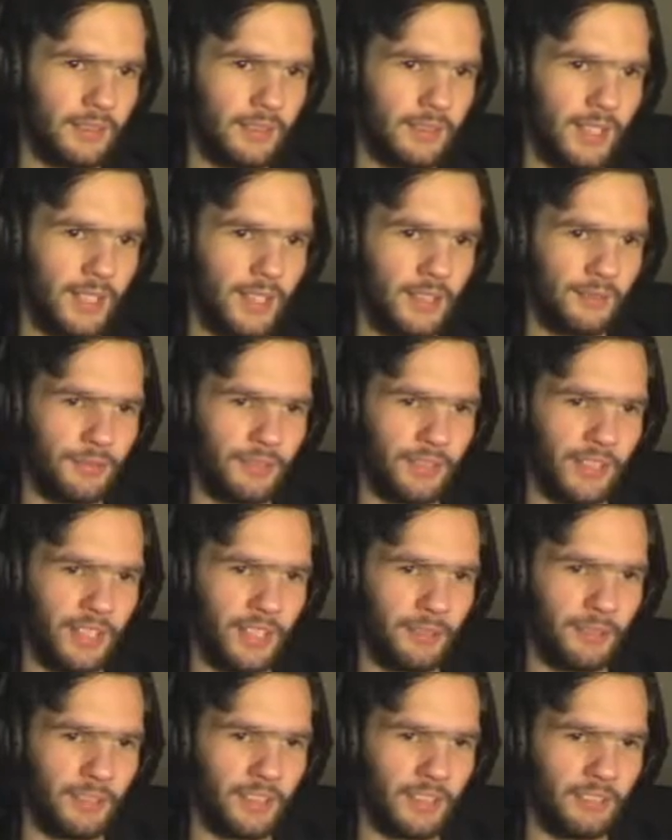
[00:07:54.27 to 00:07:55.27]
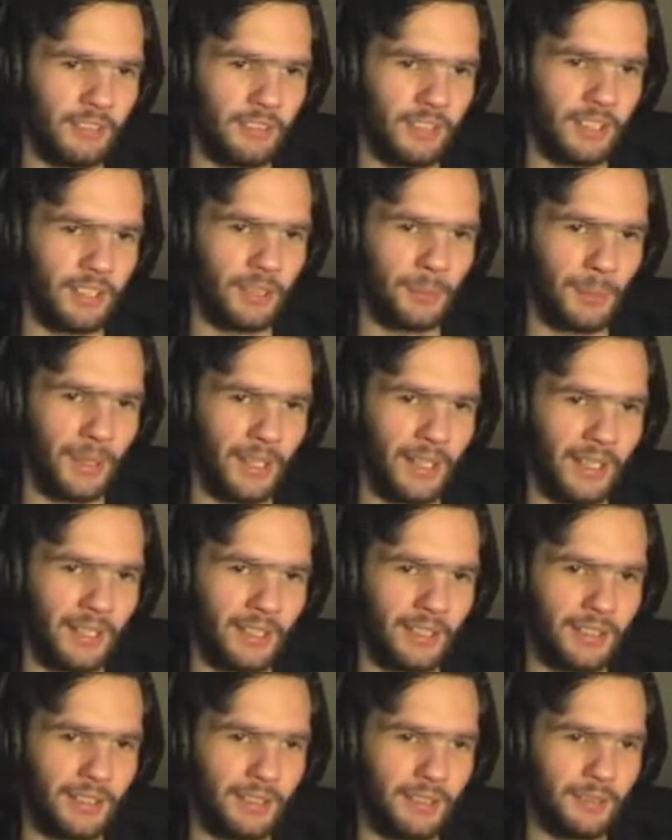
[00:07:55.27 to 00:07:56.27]
This is really, really, really
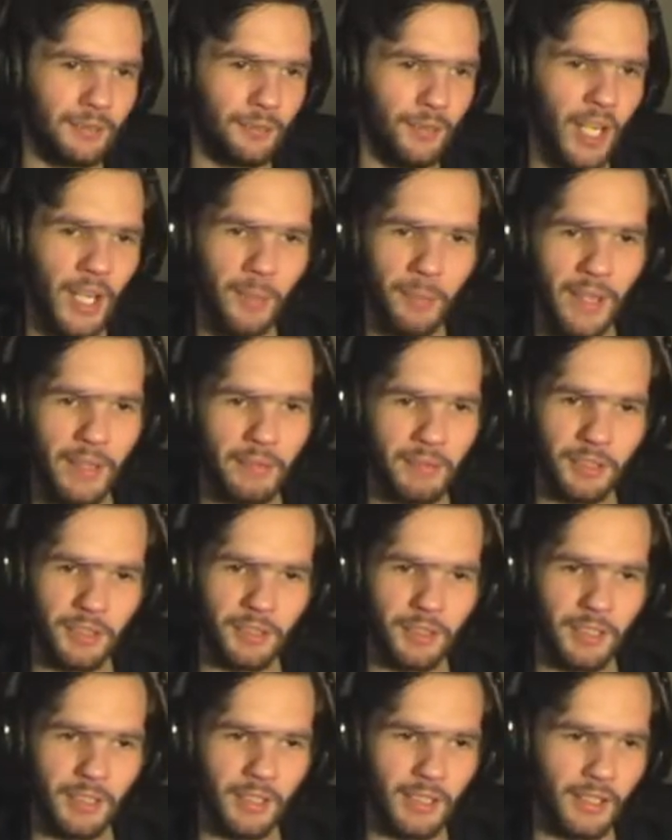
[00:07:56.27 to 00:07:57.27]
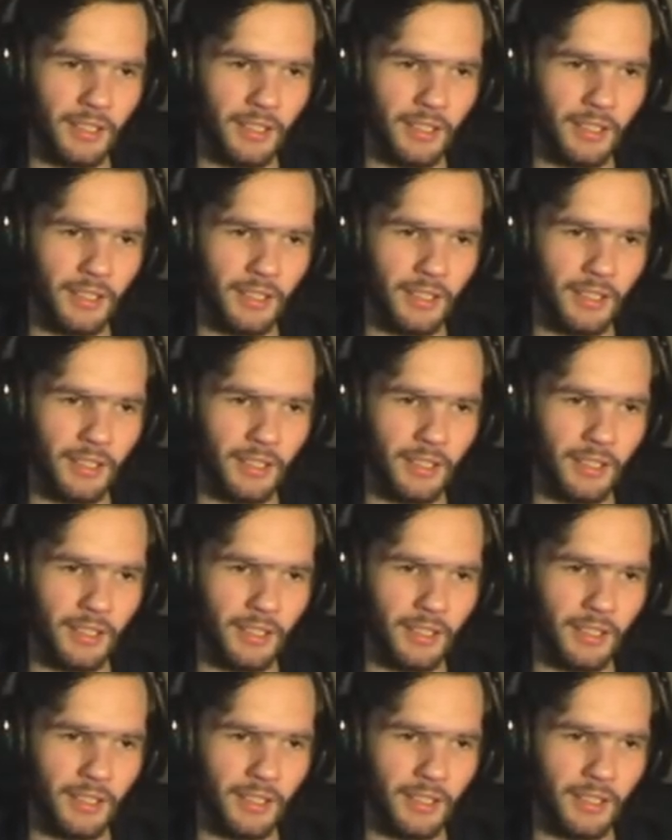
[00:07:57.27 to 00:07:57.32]
weird. Why am I even doing